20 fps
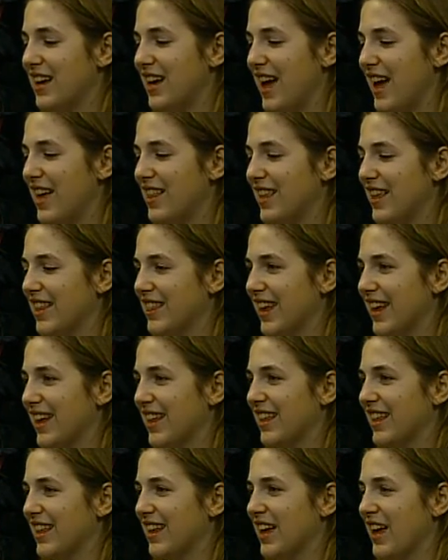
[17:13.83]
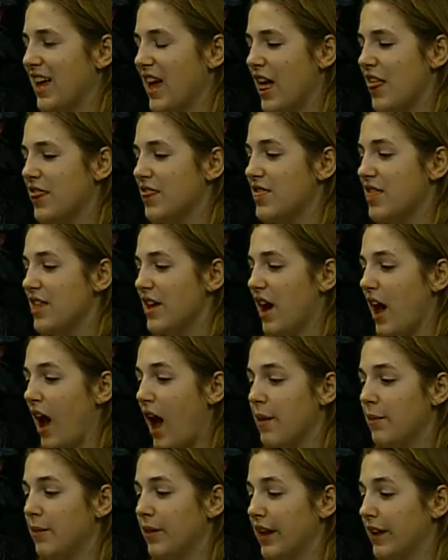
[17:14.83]
And then what like, do you mean when you tell them what?
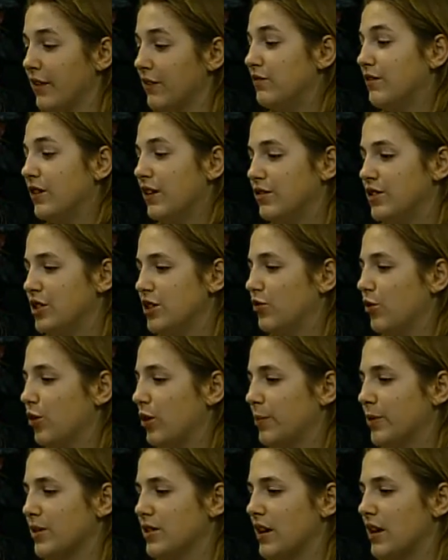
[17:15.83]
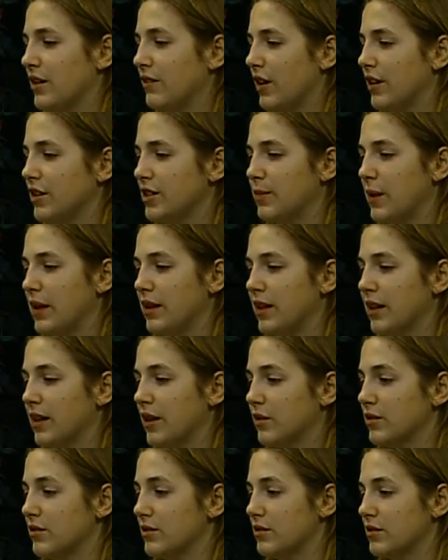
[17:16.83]
I'm like 54% of our spending
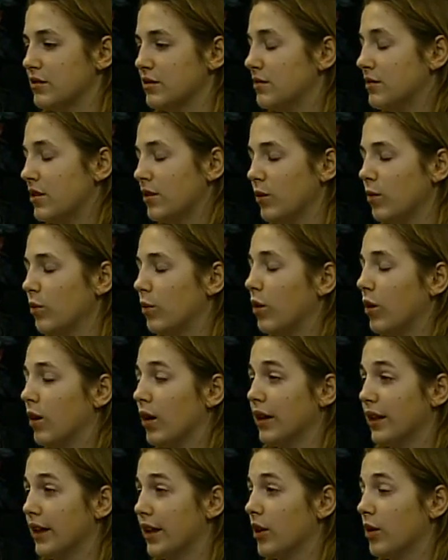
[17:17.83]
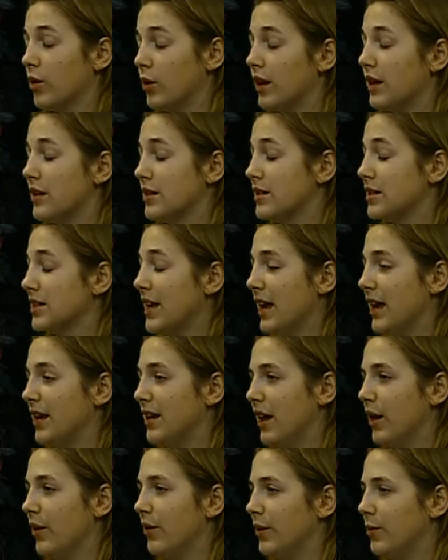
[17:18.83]
goes to the war like according to this
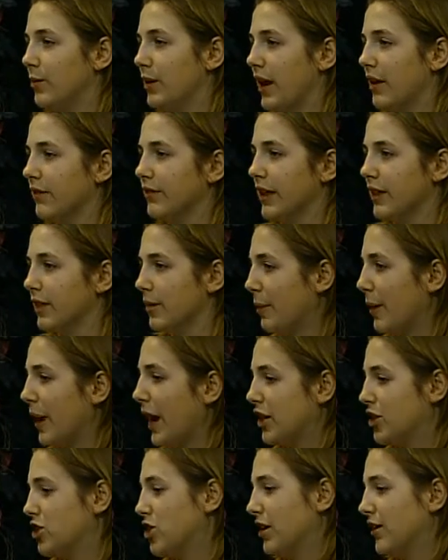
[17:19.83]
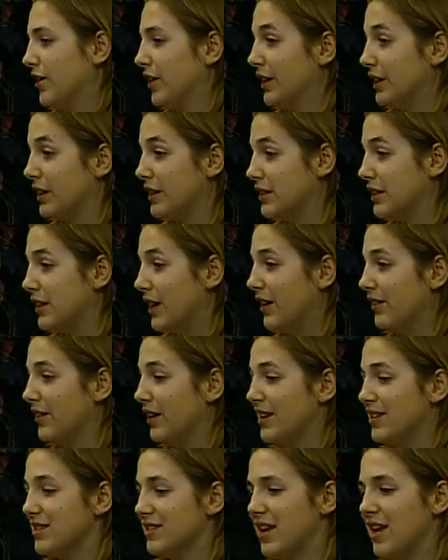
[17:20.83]
handout that we have like the pie chart that Lisa gave
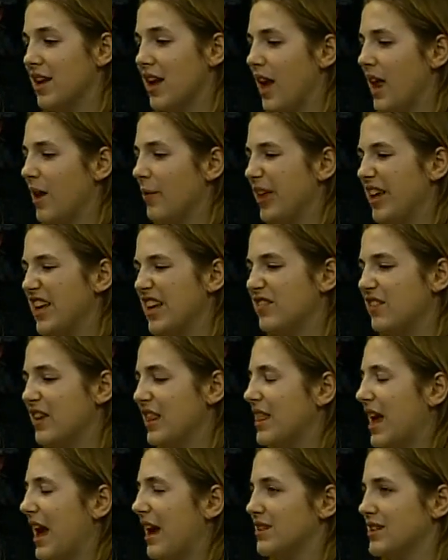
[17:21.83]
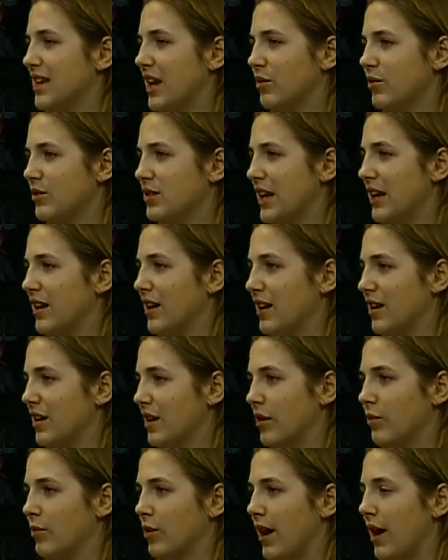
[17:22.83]
us. I'm like even that's outdated
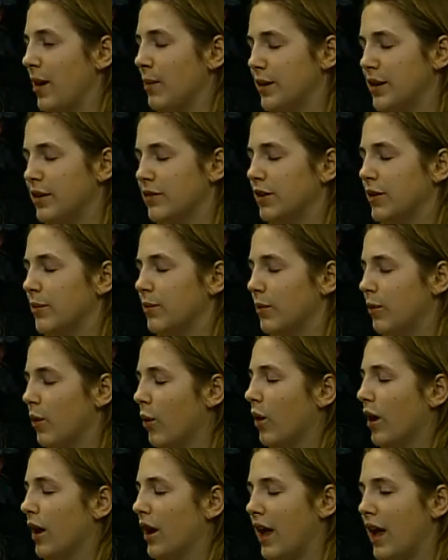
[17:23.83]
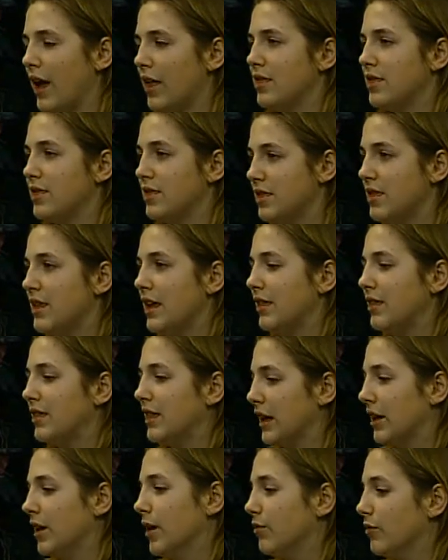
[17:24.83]
and we're up even more and they
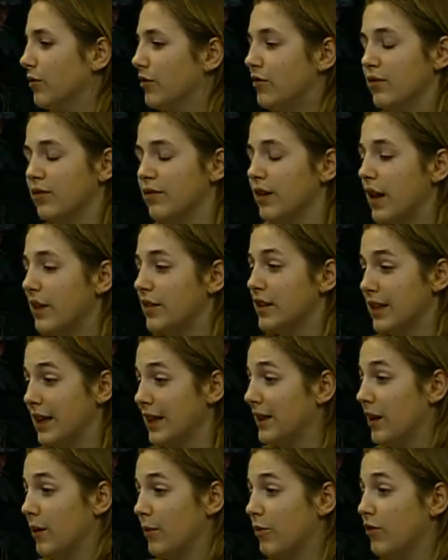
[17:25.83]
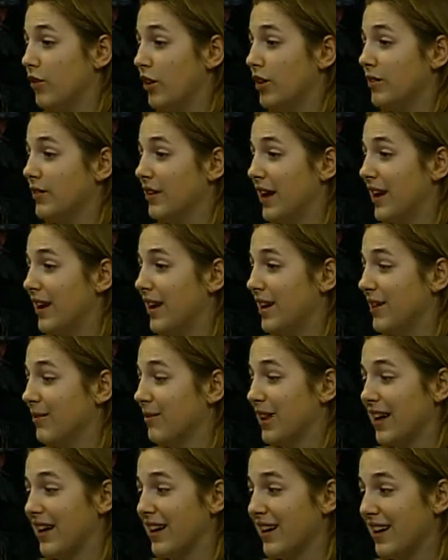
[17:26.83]
think I'm yeah. Uh, they think I'm full of it and I'm
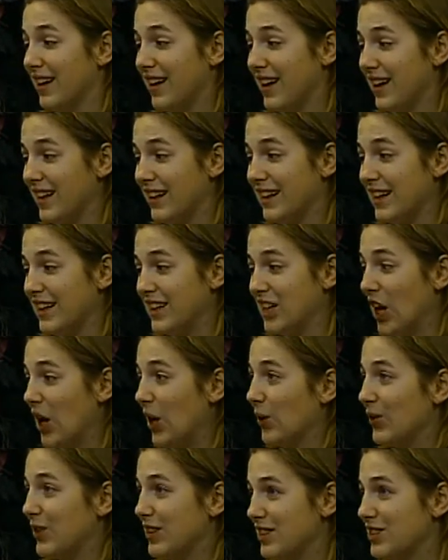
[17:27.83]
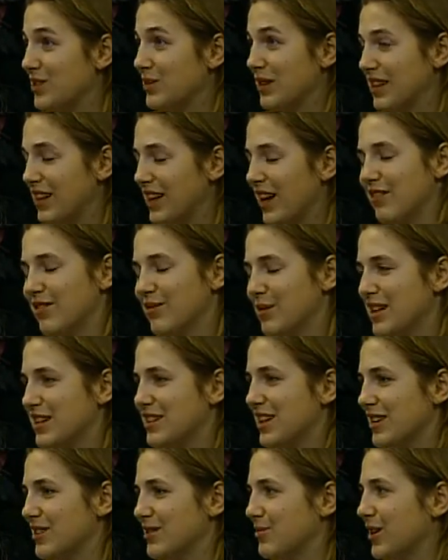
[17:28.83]
like like no, this is what the government
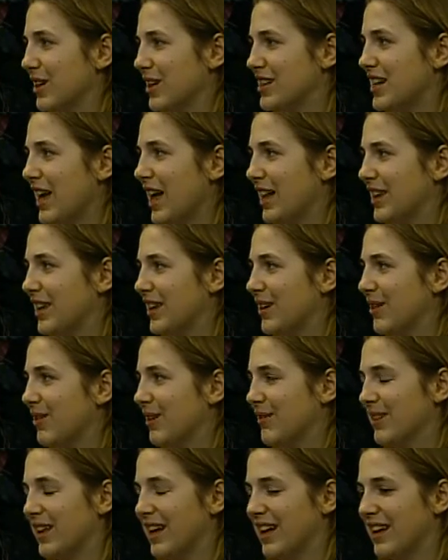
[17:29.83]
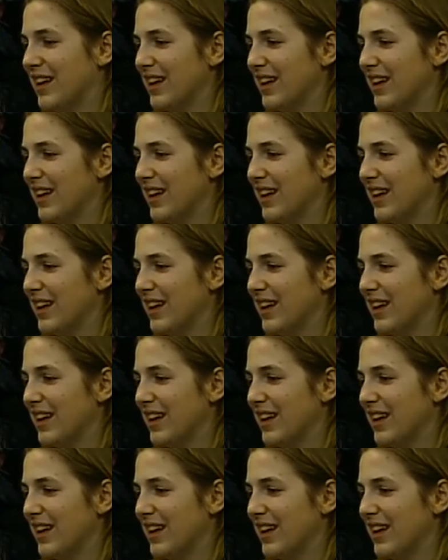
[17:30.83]
doesn't want to tell you. I'm right.